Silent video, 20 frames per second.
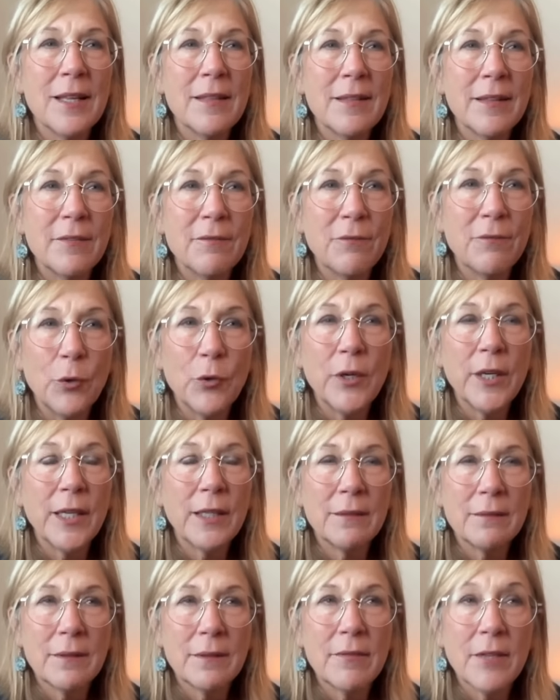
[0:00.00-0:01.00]
the
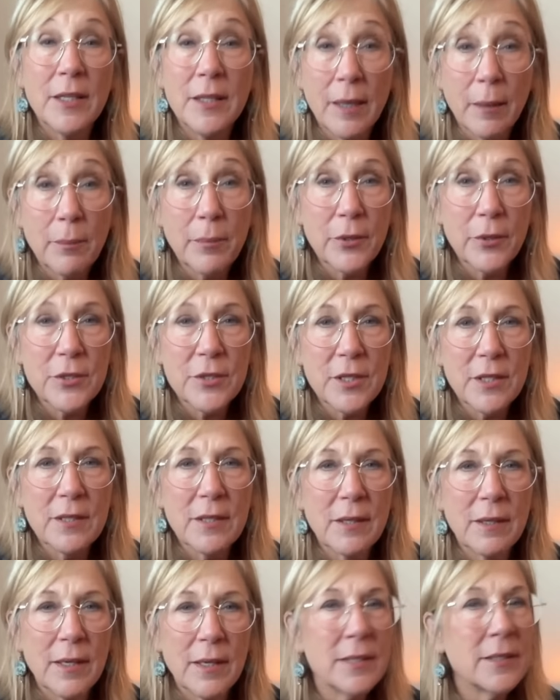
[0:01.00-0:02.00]
voting, the numbers,
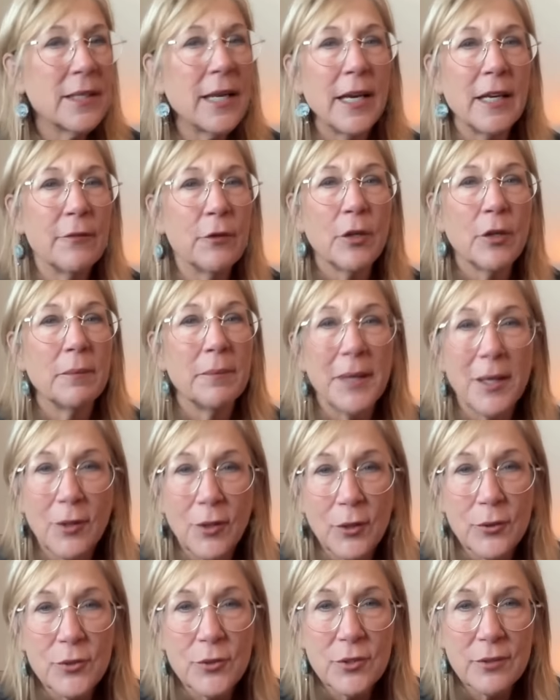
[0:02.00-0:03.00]
it's not even going to be
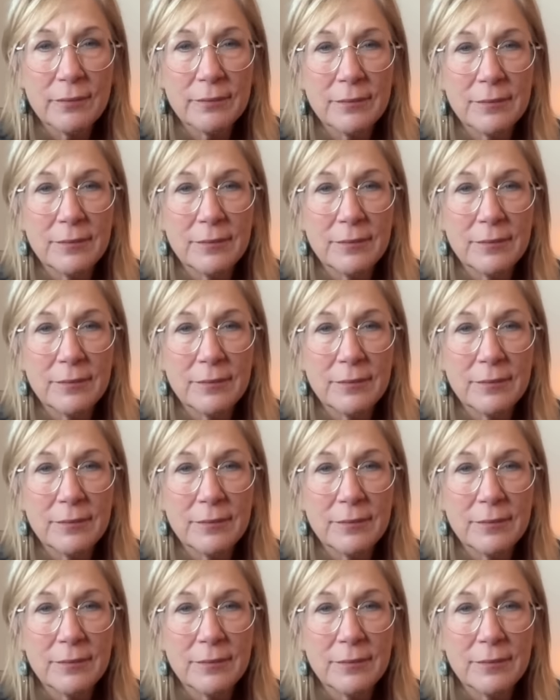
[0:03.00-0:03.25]
close.